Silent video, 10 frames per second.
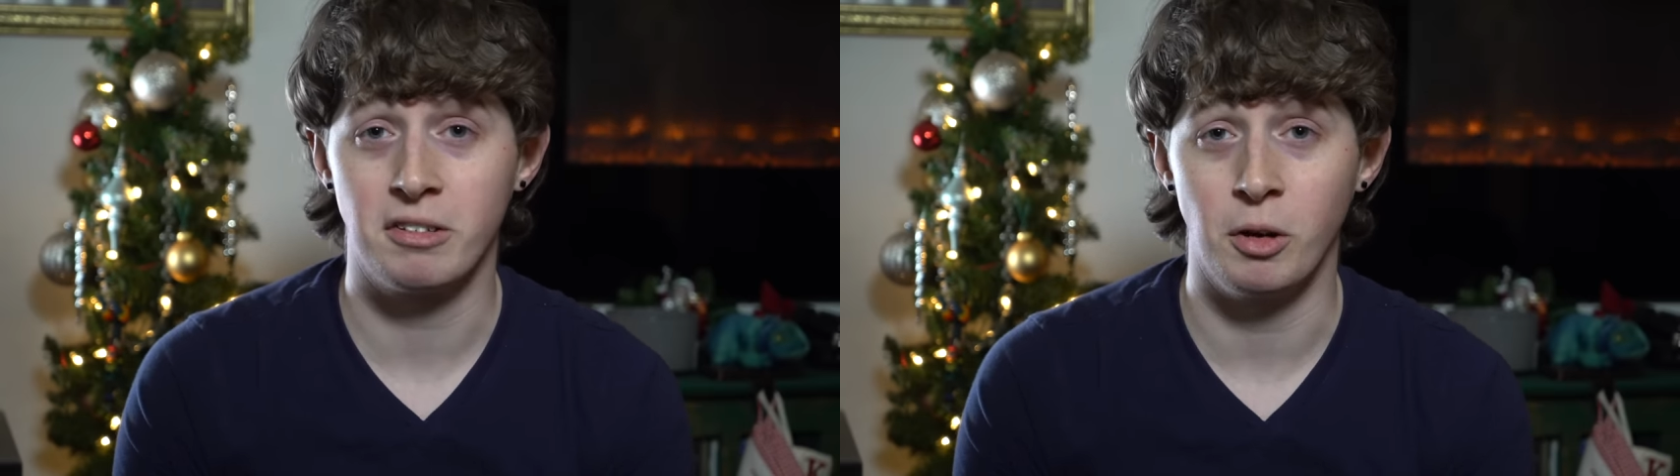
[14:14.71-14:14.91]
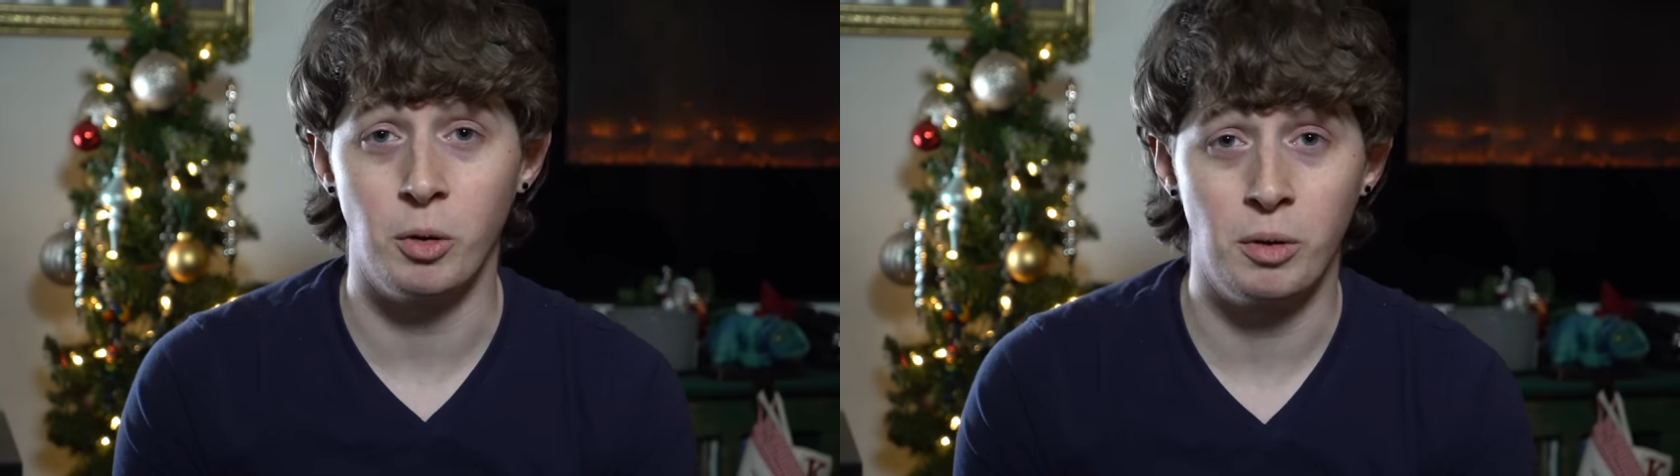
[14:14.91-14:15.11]

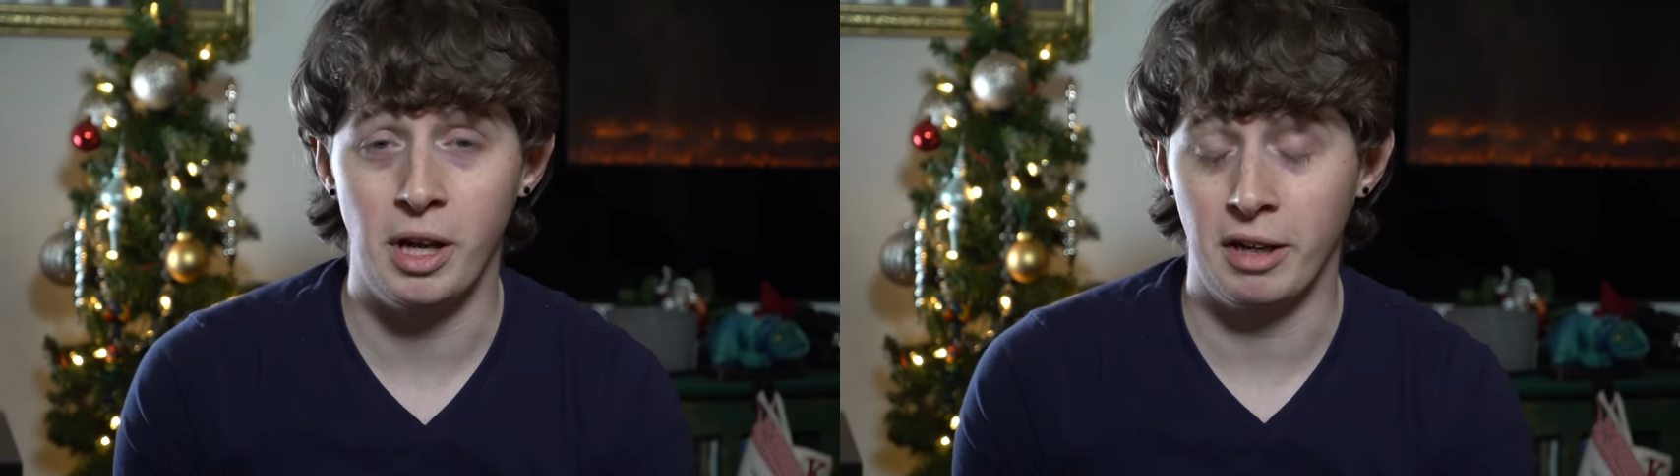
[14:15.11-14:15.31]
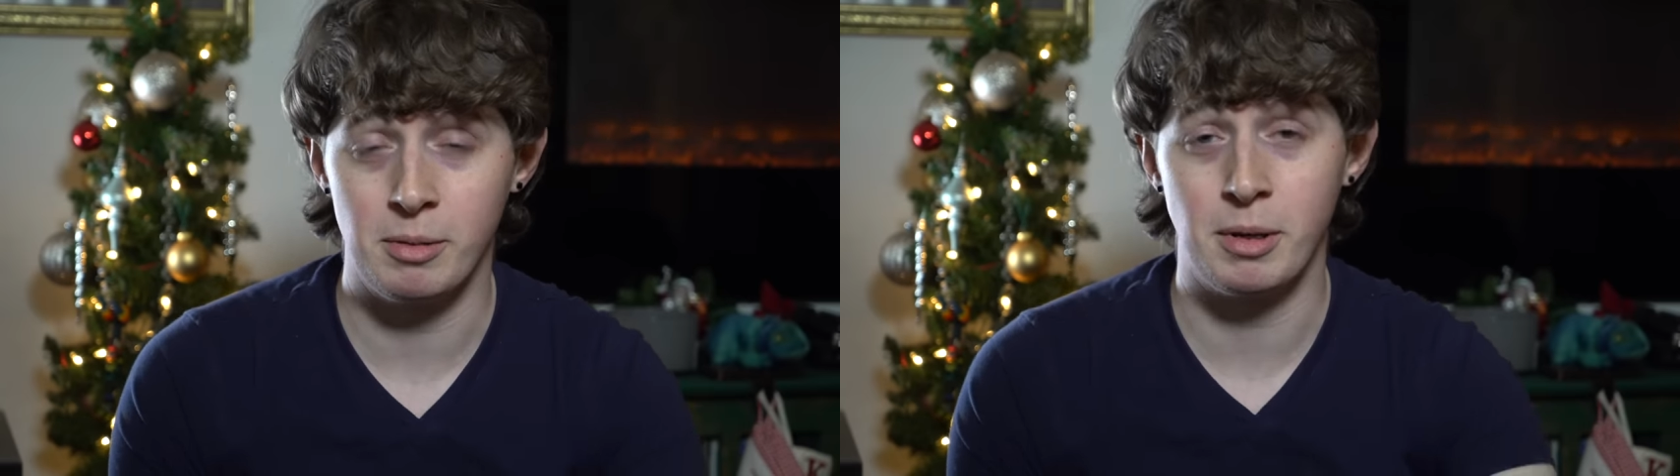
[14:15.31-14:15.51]
So
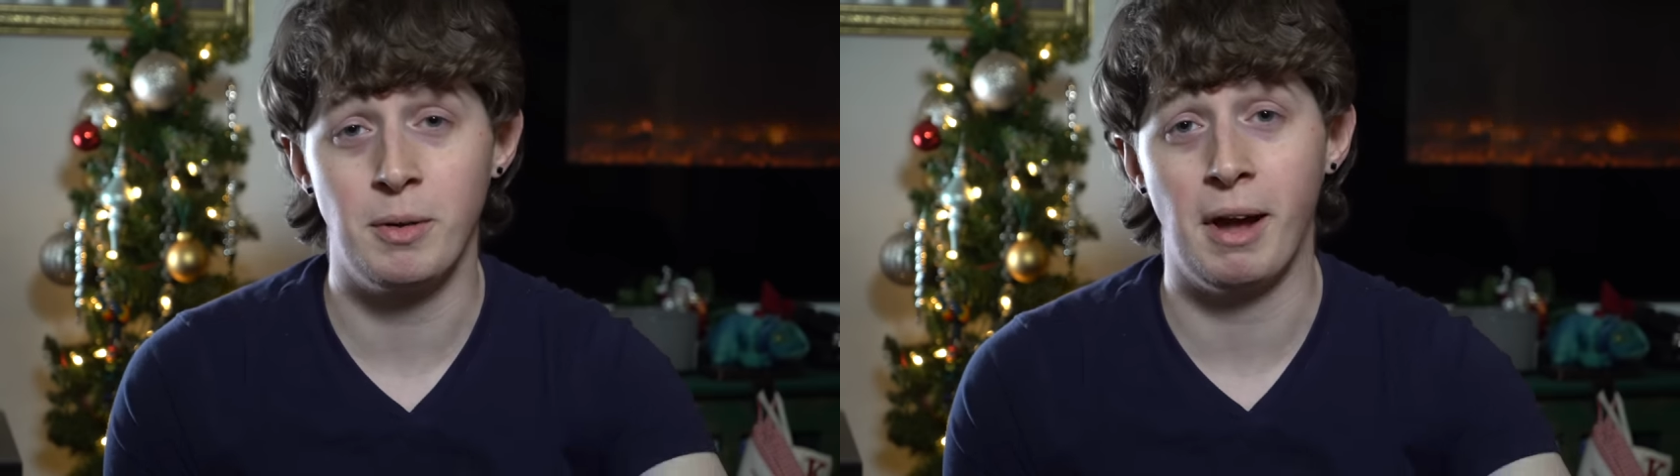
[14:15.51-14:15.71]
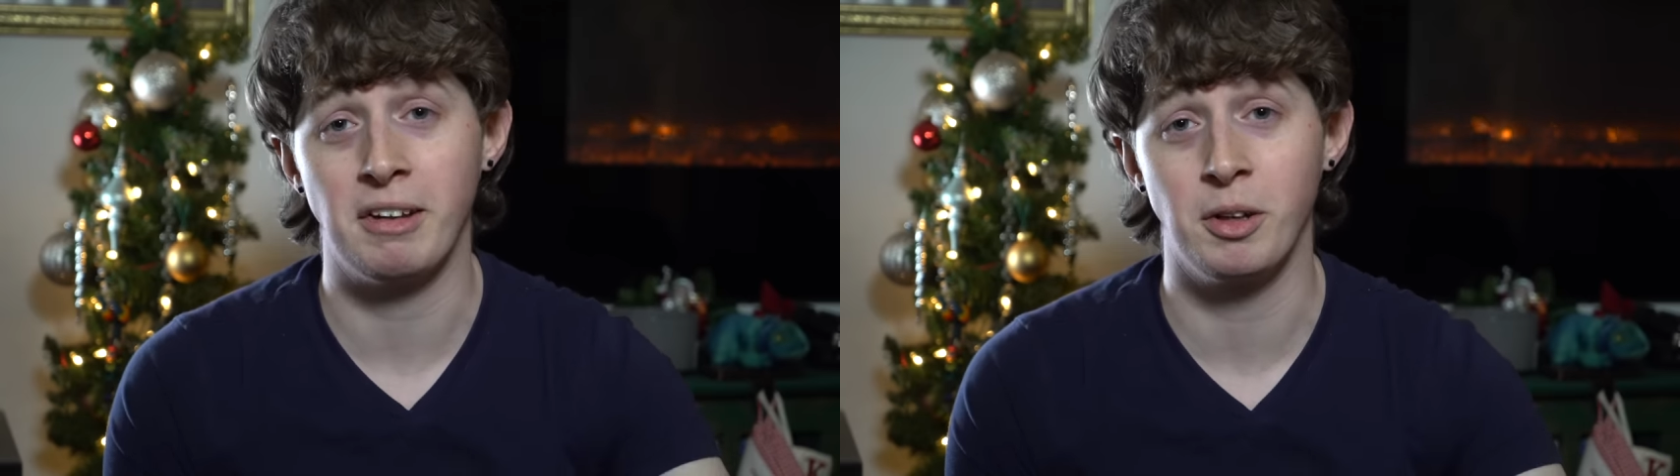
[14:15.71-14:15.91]

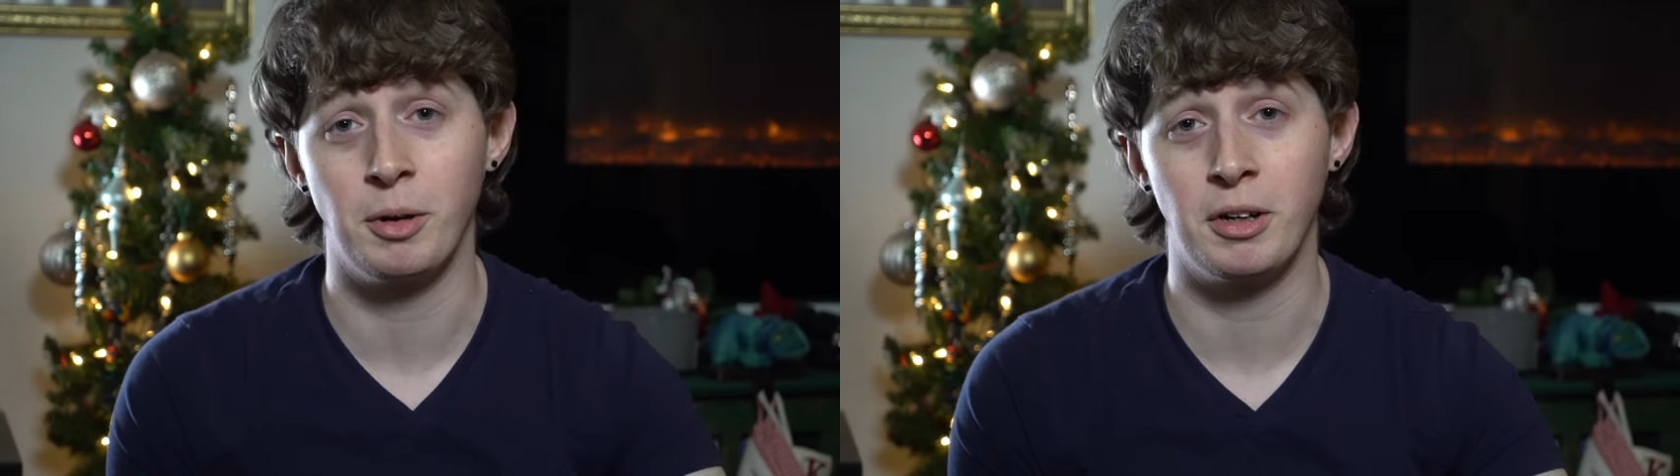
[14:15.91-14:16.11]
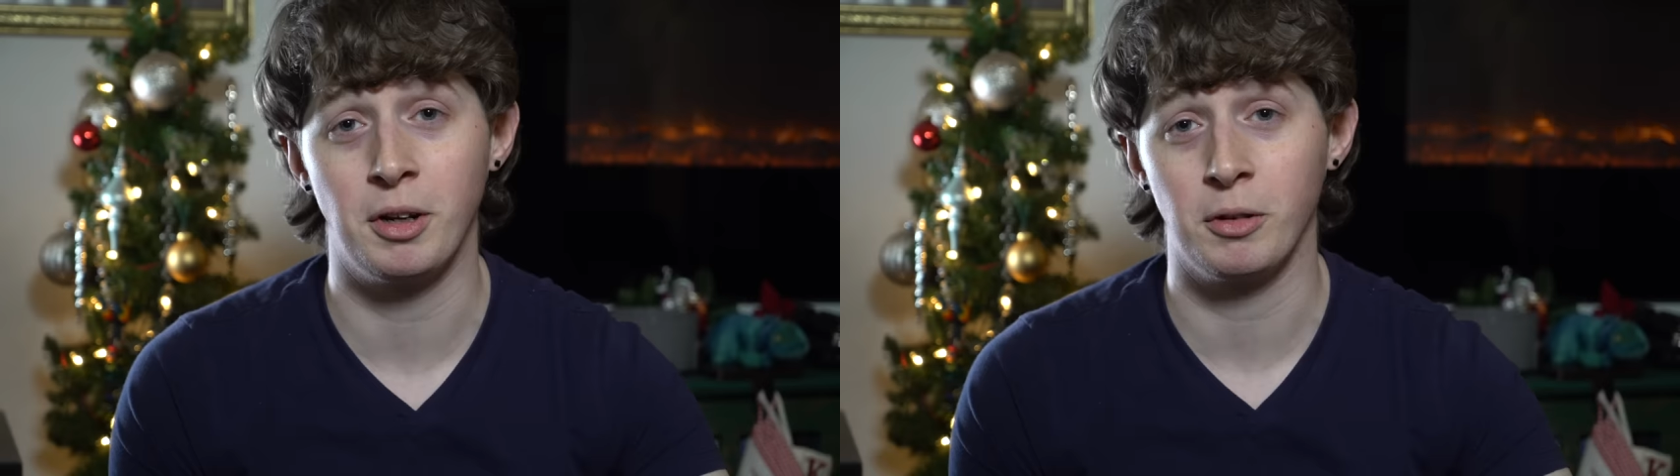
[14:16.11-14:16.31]
everybody who has
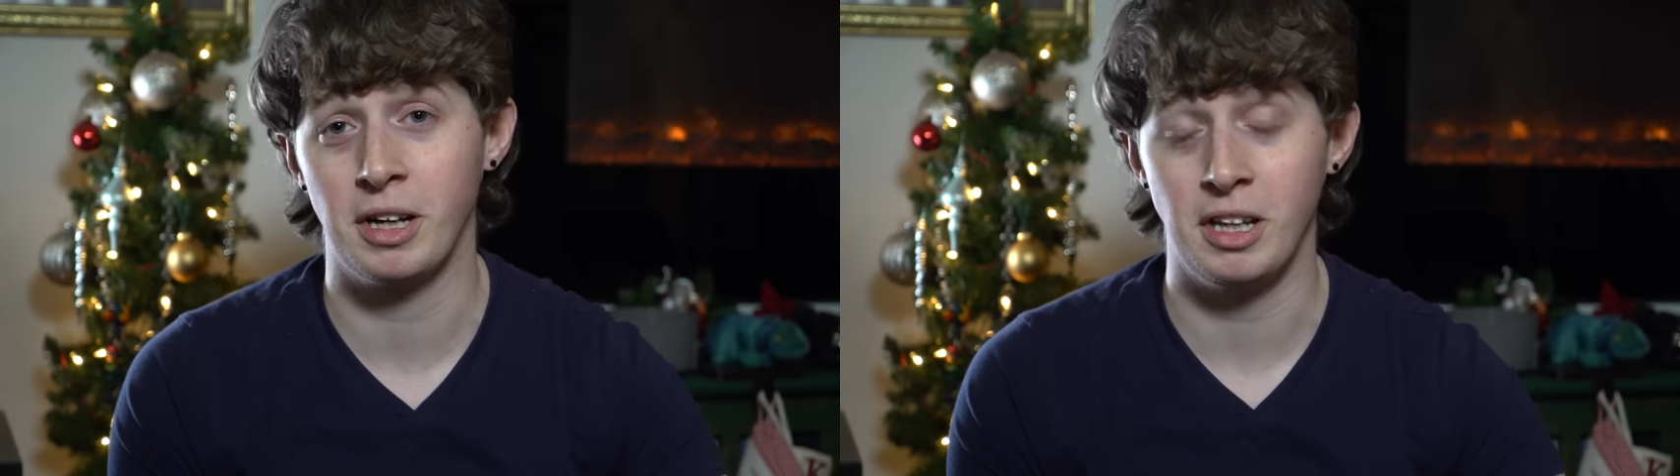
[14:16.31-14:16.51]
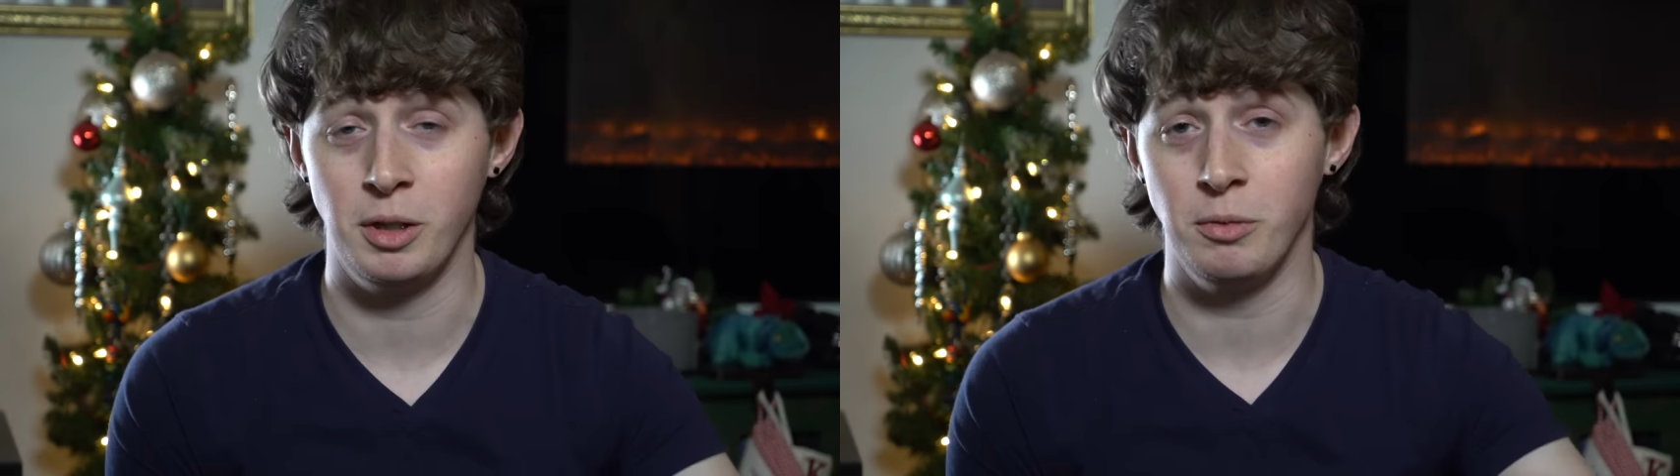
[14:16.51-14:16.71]
donated
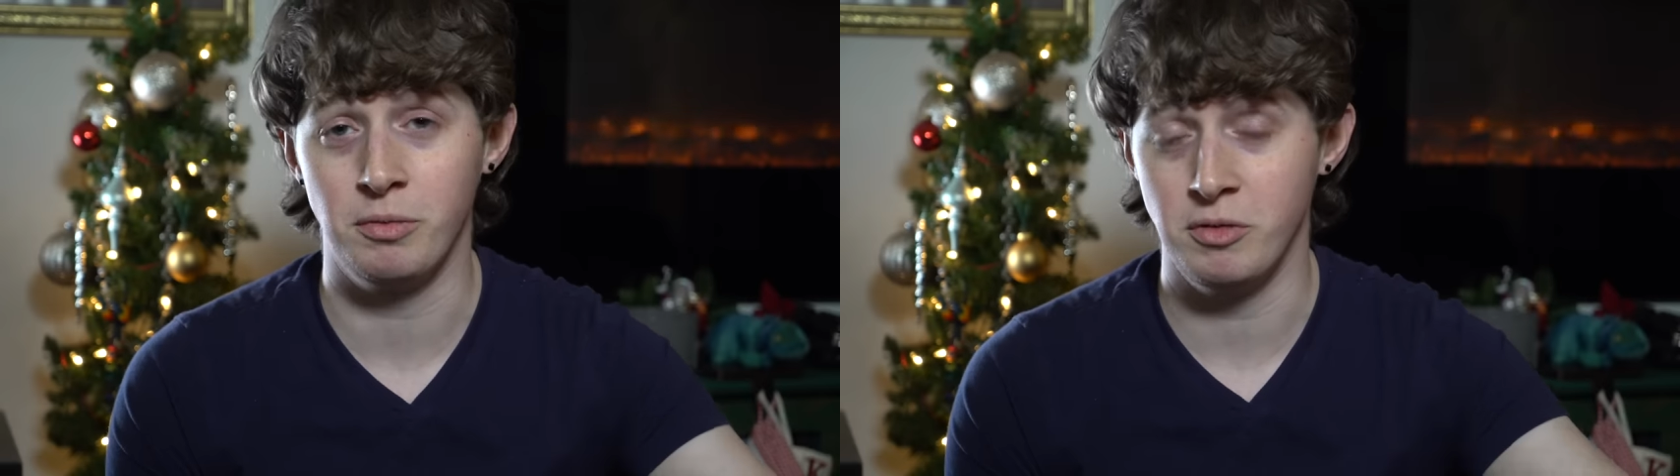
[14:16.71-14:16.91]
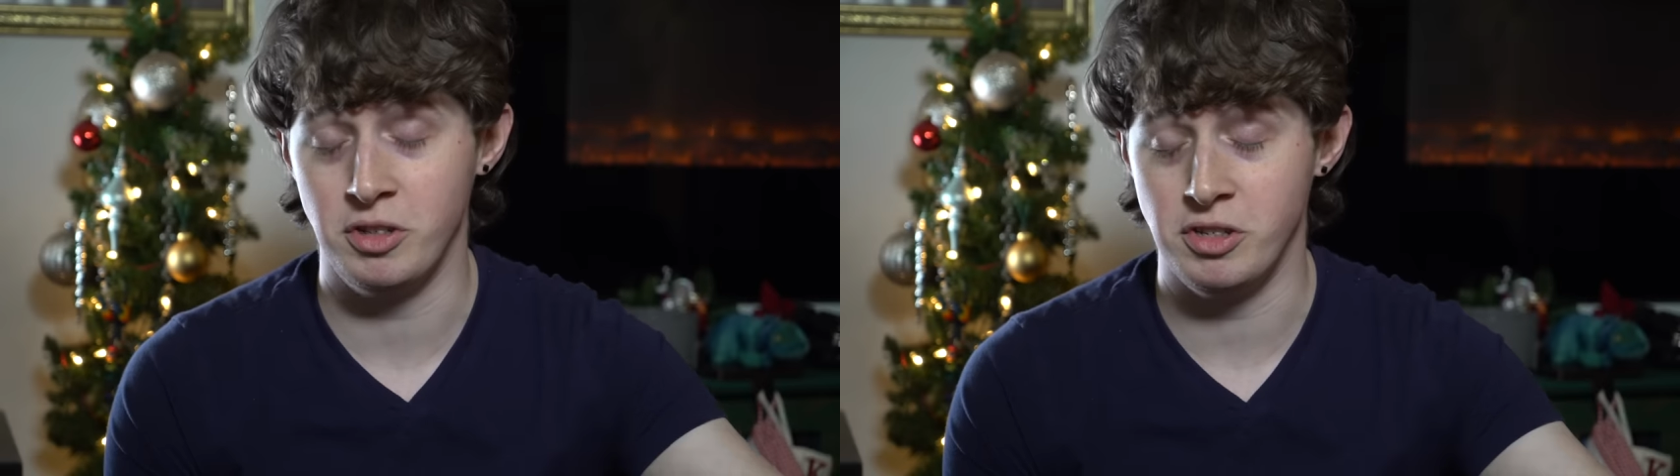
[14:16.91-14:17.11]
already, you've